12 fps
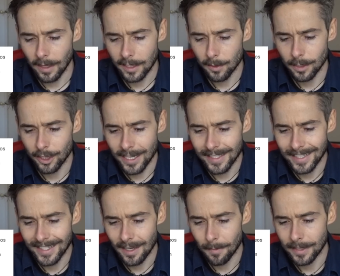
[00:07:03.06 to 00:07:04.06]
next one. Jesse
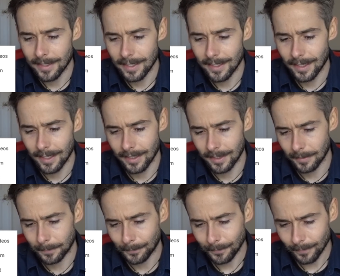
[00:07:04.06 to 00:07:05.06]
Simmons, he says,
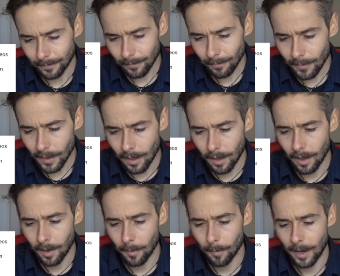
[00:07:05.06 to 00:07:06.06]

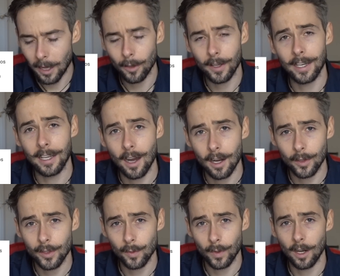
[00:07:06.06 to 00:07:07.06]
Hello Kitty
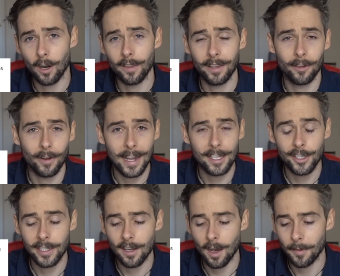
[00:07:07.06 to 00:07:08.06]
goggles, what are they? They're
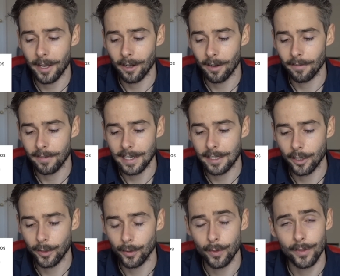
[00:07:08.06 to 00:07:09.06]
HD Dominator
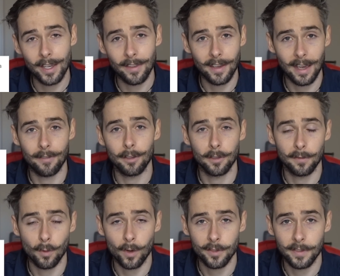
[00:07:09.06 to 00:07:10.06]
V2s, and they have a
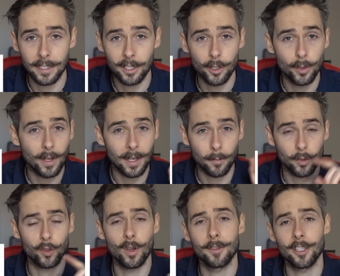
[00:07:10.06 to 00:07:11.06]
LaForge V2 and
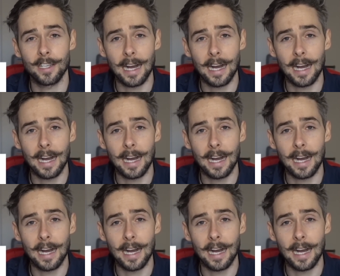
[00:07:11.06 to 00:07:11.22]
prescription